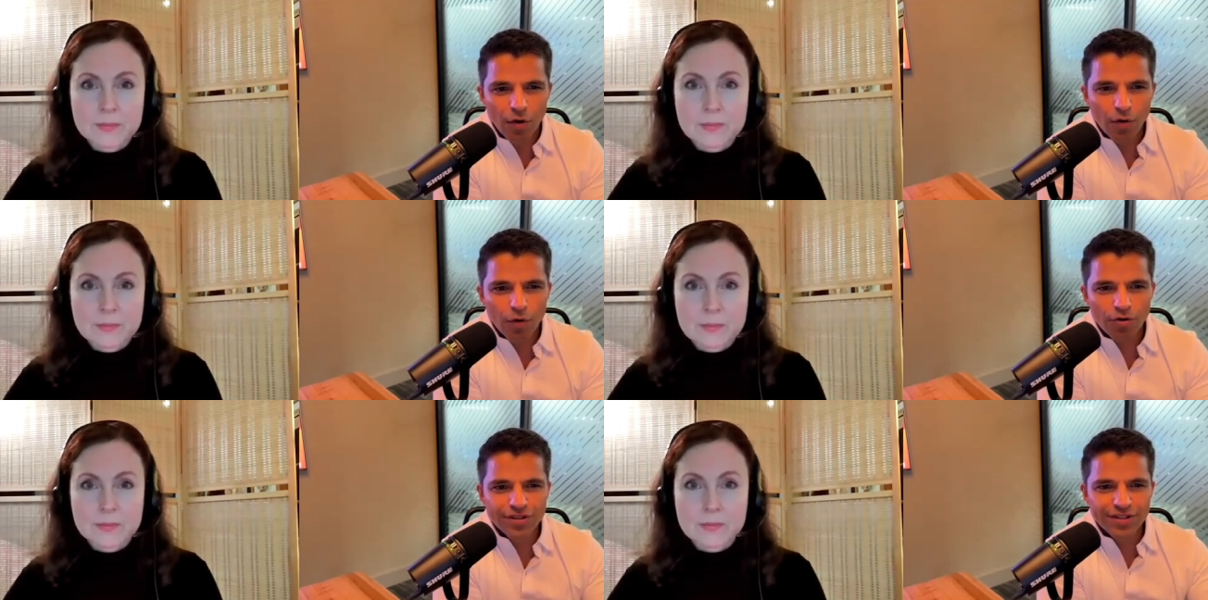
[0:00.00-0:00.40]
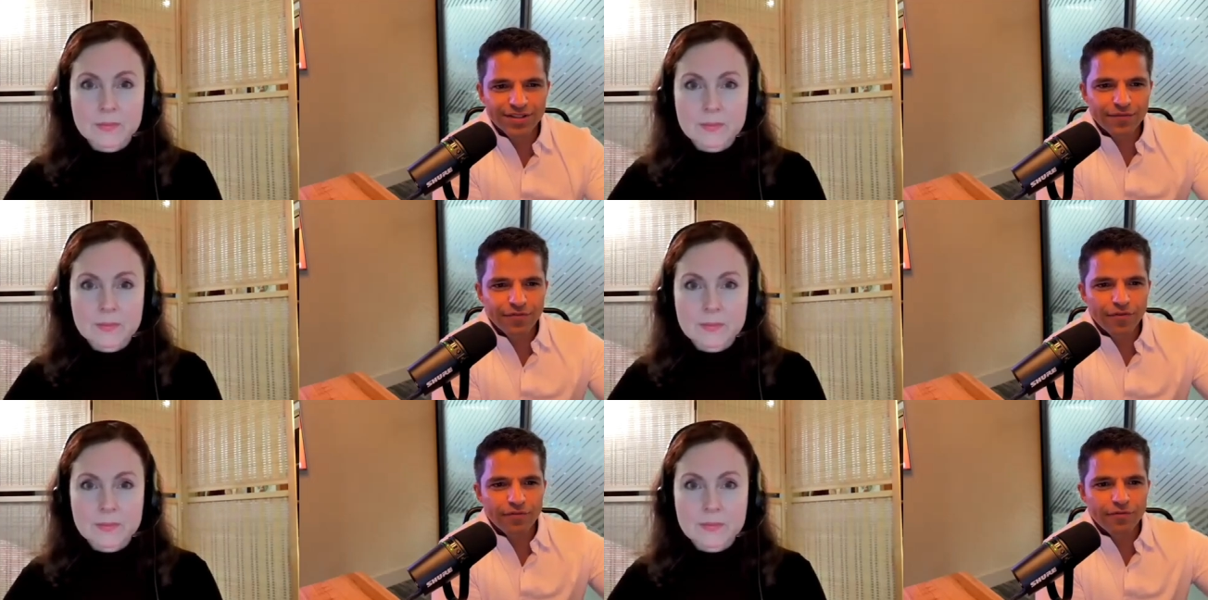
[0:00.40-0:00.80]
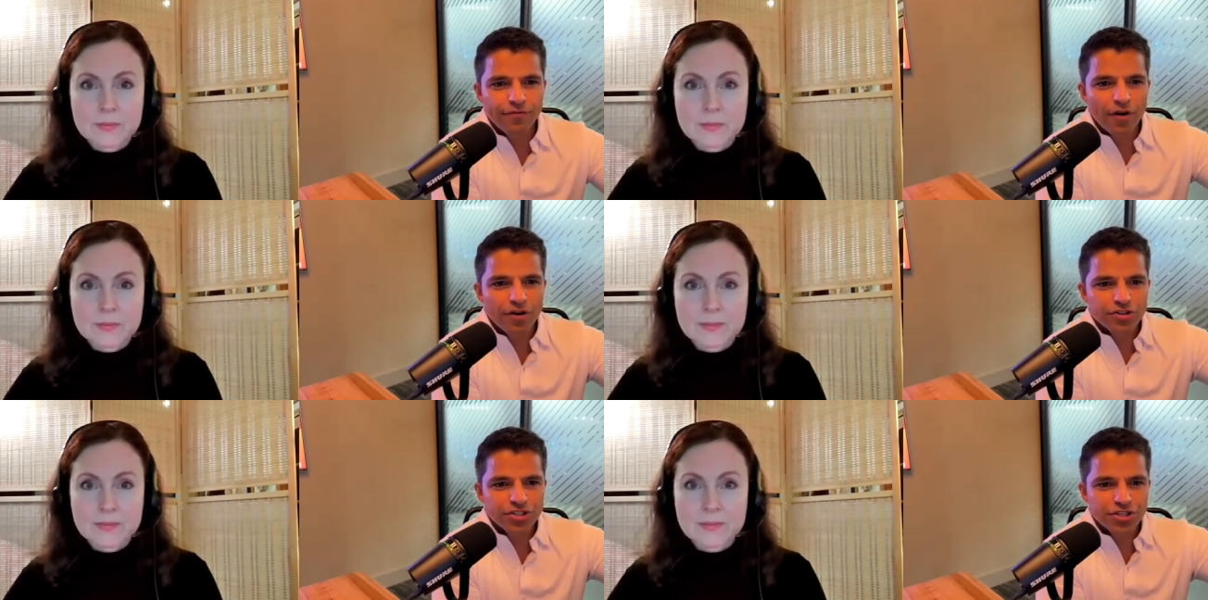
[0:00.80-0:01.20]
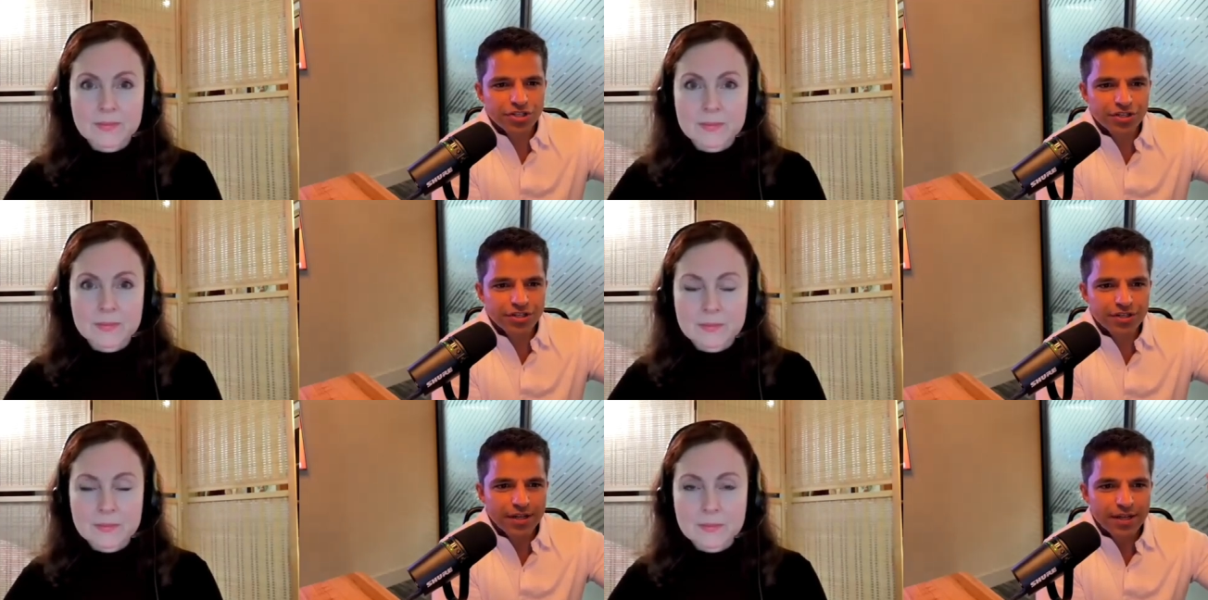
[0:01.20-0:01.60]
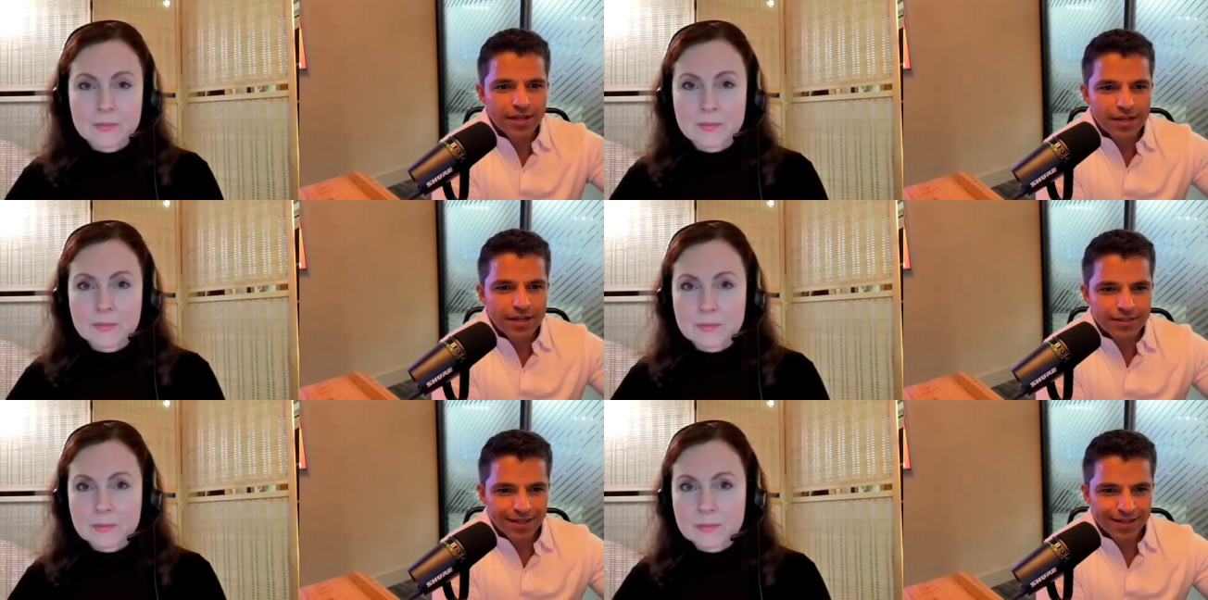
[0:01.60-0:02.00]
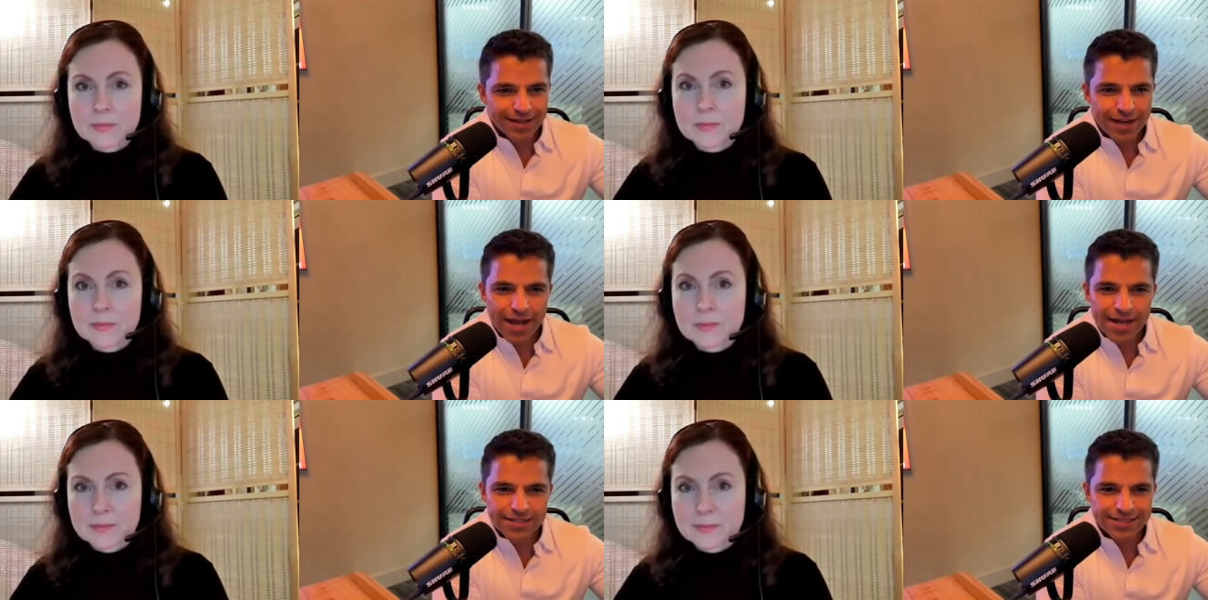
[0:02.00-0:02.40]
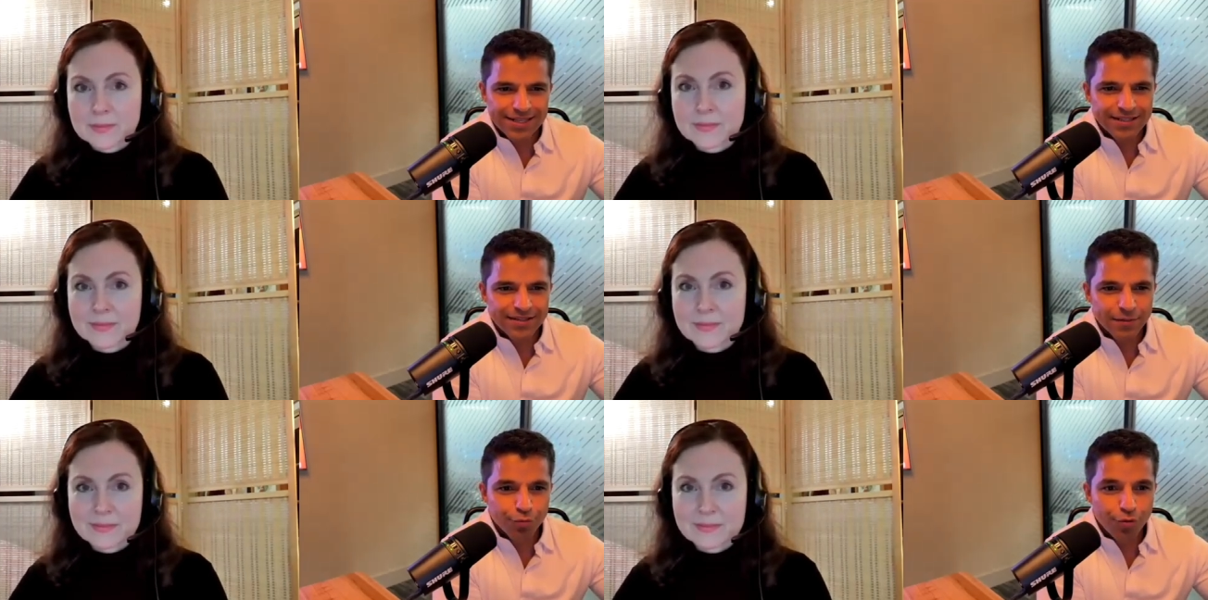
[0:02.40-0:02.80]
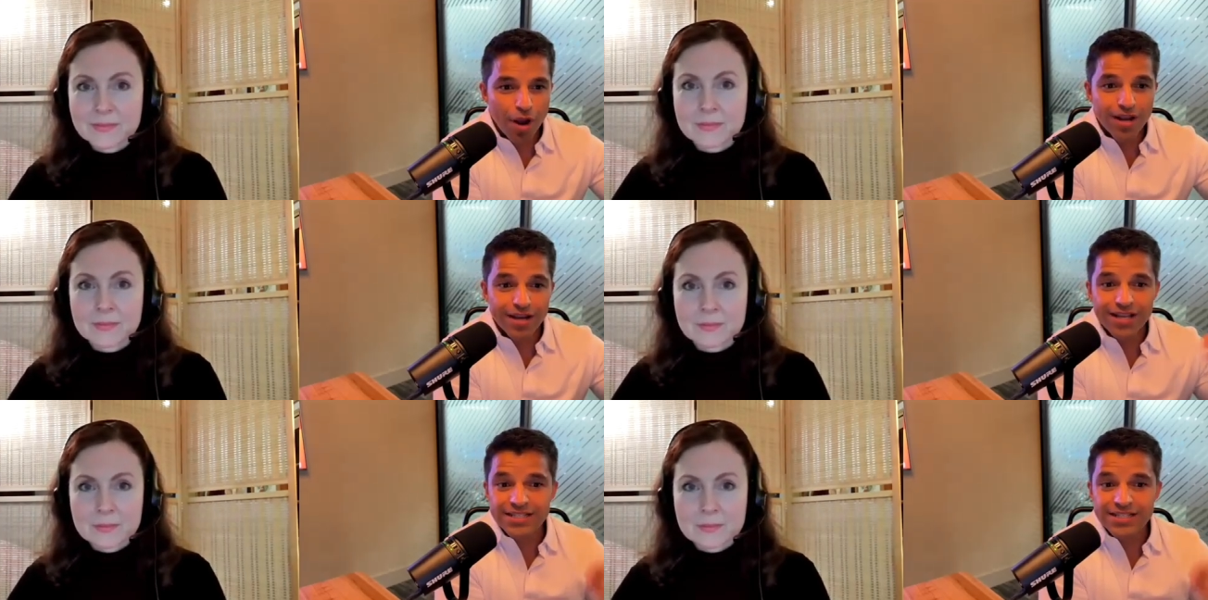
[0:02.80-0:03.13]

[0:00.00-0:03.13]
Speaker 1: or the different function that it has in the brain?